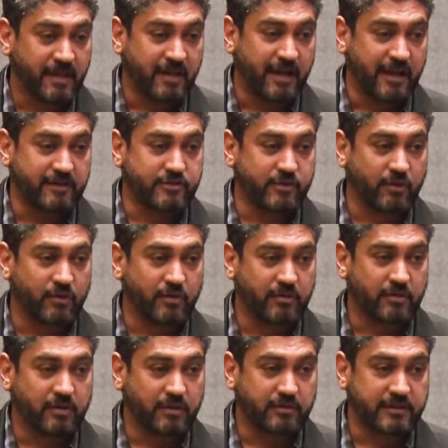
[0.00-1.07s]
And so
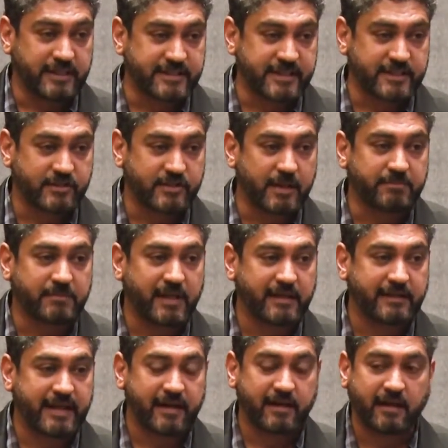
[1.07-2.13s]
this is
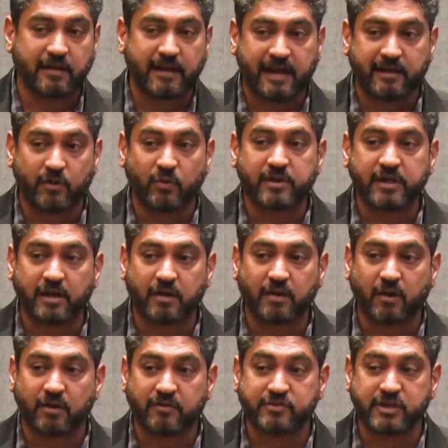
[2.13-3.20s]
something that I don't hear a
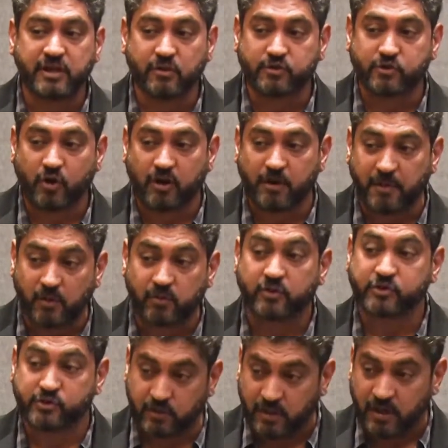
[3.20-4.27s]
lot of CEOs talk about or
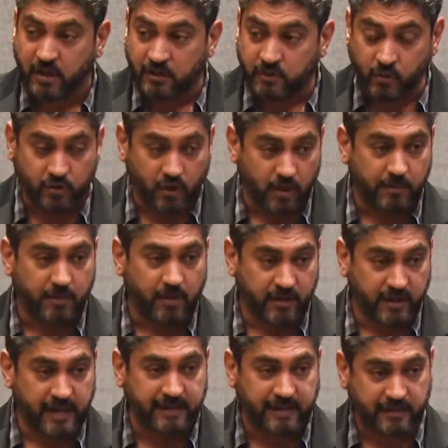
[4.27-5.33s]
don't talk about
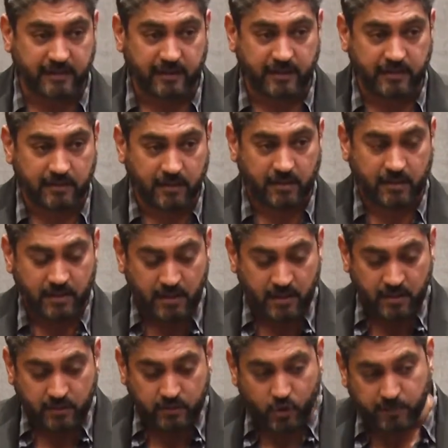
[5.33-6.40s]
it. And in the, in the,
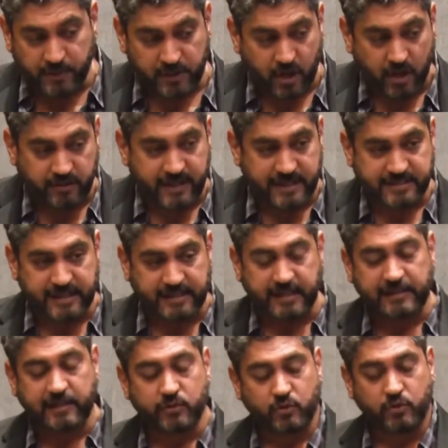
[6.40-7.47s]
global context, I
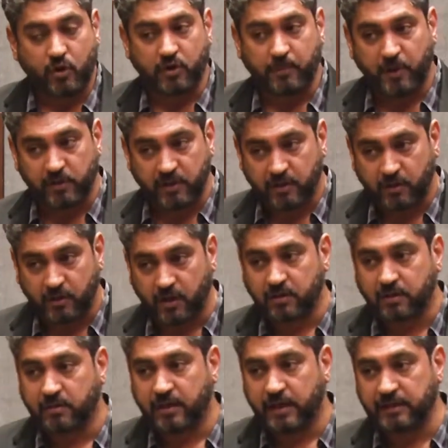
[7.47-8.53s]
think they do talk about it a lot.
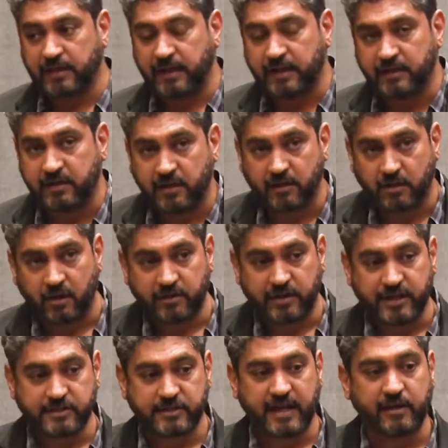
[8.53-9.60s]
In the Indian
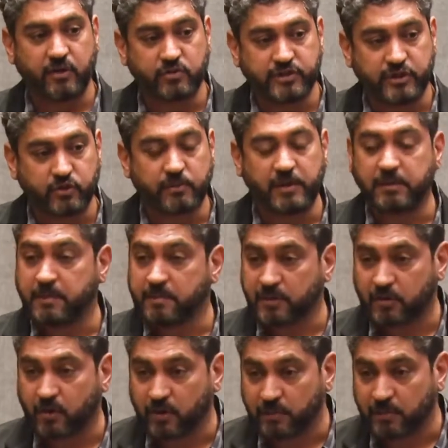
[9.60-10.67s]
context, I don't see too many people
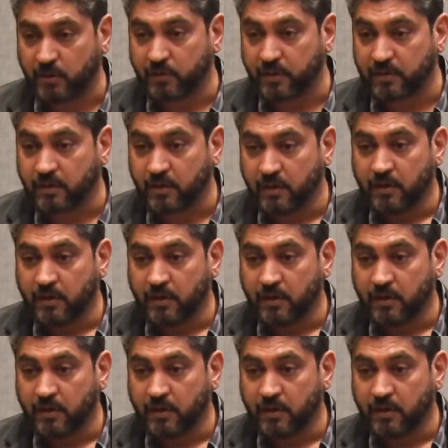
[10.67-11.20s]
talk about it.